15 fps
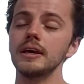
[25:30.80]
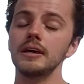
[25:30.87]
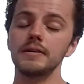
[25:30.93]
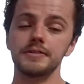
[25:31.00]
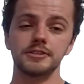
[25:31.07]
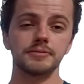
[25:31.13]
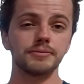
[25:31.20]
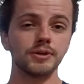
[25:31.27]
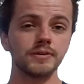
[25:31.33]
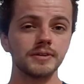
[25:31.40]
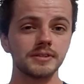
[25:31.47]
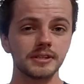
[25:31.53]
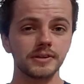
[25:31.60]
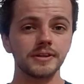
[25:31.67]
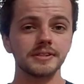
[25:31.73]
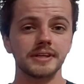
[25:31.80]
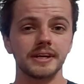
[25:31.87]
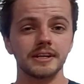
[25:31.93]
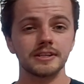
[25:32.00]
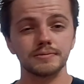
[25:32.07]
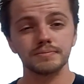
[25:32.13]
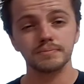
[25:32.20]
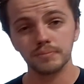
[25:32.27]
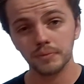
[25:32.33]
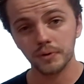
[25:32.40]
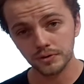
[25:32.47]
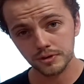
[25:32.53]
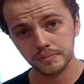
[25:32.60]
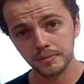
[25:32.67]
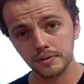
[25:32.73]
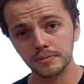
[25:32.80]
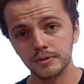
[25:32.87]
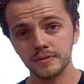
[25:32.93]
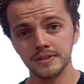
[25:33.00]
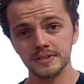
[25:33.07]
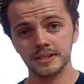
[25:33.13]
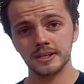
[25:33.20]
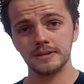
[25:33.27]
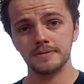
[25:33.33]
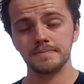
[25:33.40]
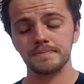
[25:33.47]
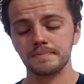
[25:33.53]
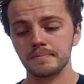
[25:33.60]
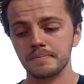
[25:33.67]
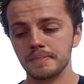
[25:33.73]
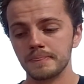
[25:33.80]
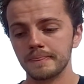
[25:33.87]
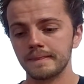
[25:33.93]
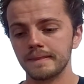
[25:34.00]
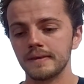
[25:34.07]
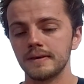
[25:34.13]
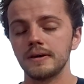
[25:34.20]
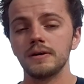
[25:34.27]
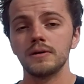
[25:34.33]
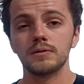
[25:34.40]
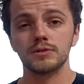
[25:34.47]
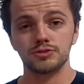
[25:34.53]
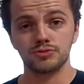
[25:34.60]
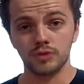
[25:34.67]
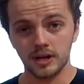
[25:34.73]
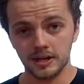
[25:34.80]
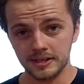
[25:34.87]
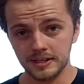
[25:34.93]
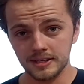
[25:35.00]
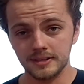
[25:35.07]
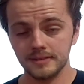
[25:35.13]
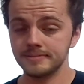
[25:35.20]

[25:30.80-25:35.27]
a movie series that has multiple movies in it. It was Rocky.